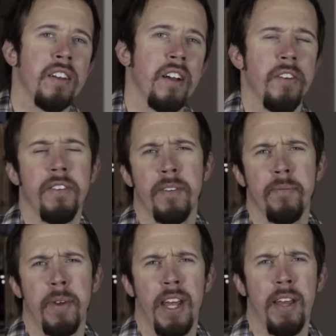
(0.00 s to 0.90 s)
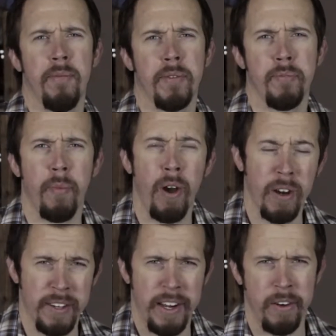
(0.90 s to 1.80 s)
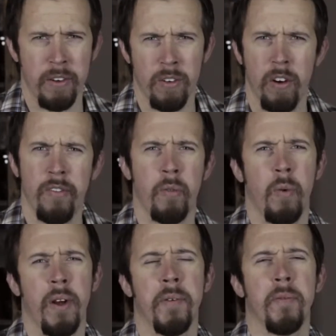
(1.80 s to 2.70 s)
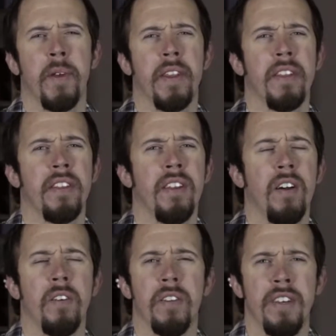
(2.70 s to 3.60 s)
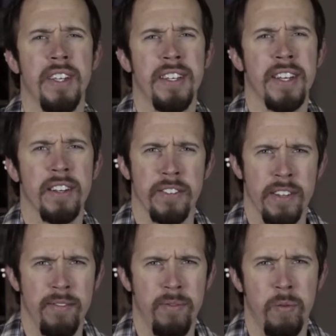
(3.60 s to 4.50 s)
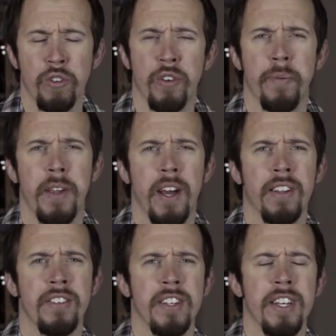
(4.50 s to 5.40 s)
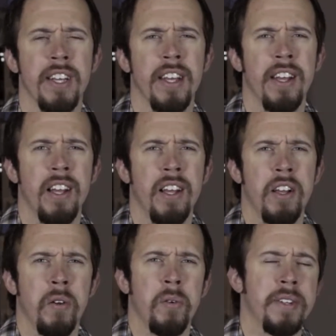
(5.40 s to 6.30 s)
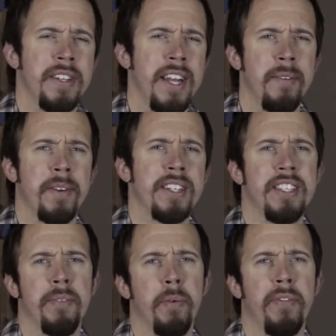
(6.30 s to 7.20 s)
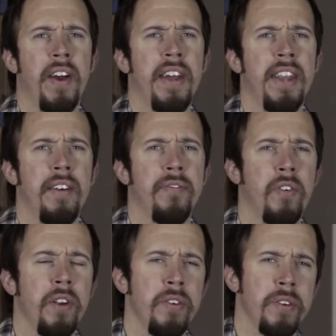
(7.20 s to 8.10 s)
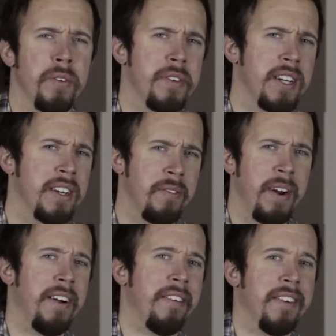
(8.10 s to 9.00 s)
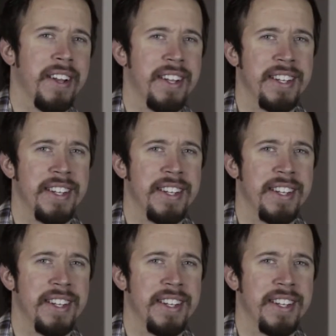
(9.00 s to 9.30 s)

Are you sometimes bogged down or overwhelmed with all the details of worship theology? Well, today I'm going to simplify that for you, so stick around.